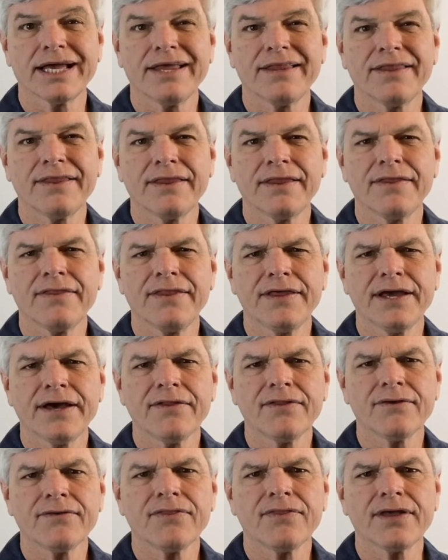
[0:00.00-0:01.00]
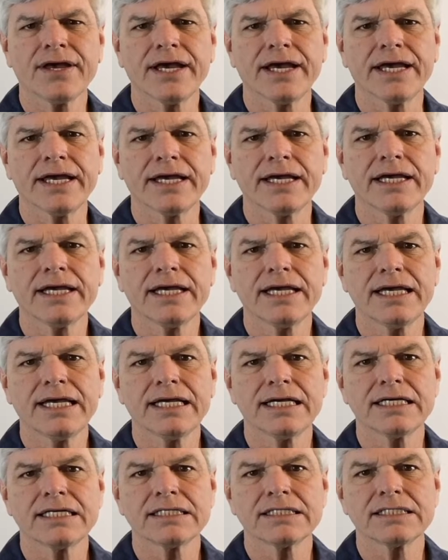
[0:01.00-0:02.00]
And the other thing
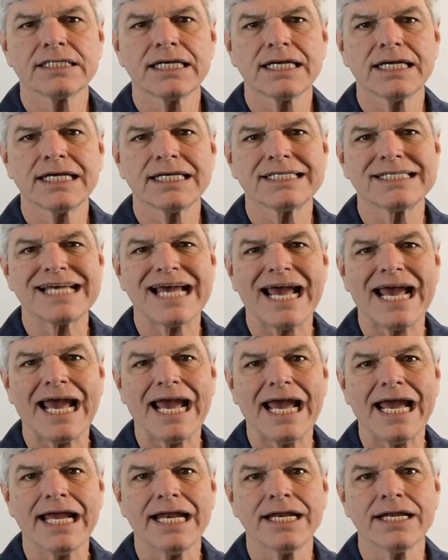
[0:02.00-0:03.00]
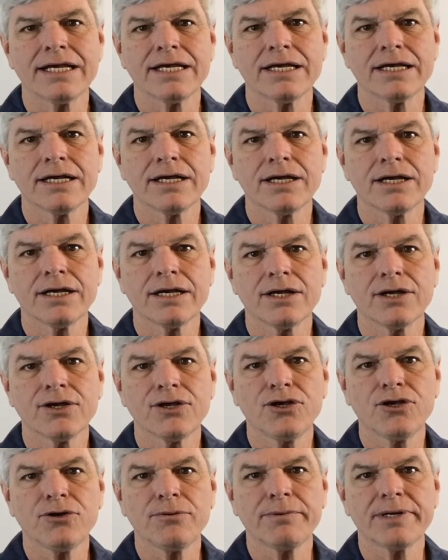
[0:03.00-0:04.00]
is it's 8
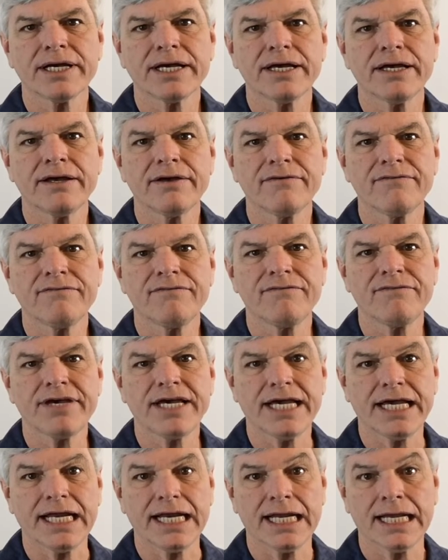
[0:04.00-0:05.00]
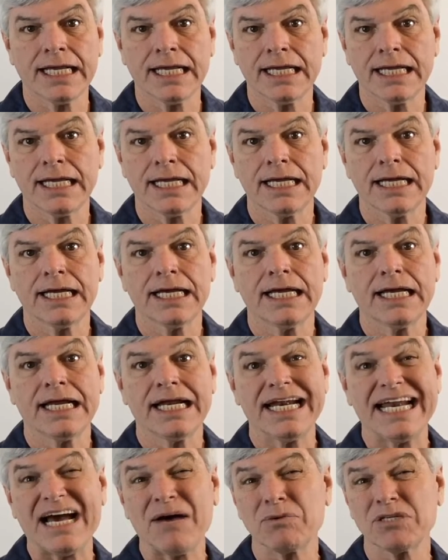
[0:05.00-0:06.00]
cubic feet.
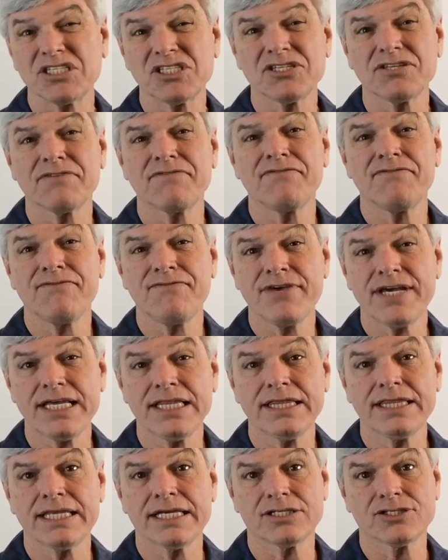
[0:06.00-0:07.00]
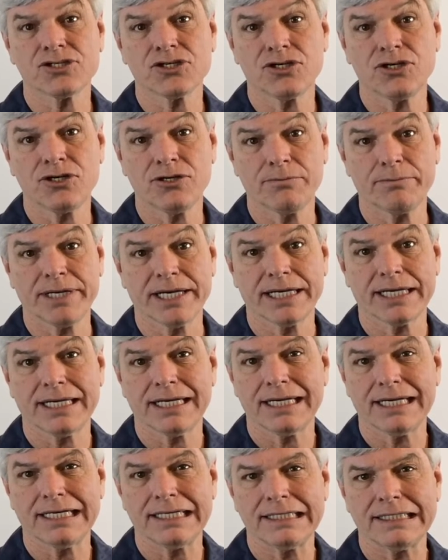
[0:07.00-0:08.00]
Now it's the feet that's cubic.
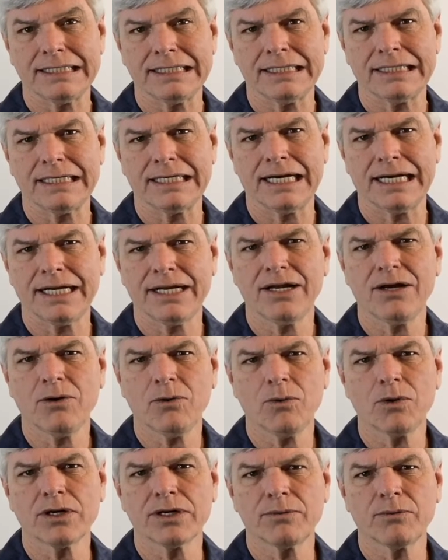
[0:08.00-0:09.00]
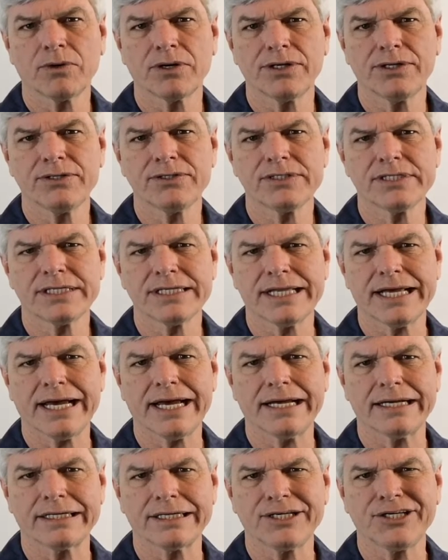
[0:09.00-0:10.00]
I know we're used to
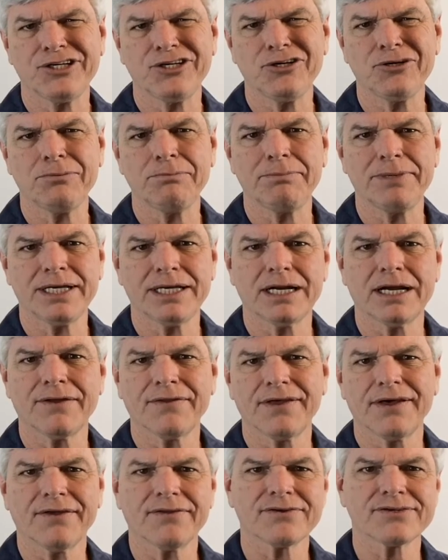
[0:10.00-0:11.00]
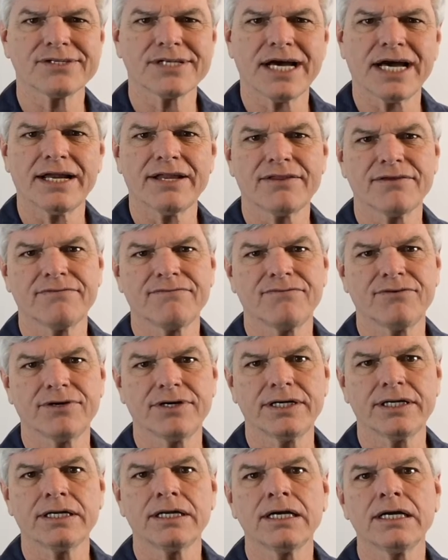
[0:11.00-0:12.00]
that cube being on the other side of the
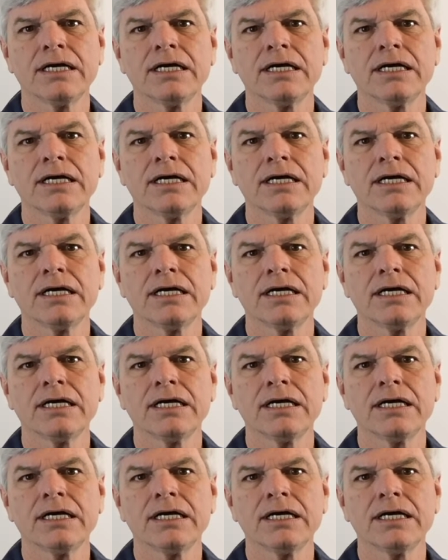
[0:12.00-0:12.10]
foot.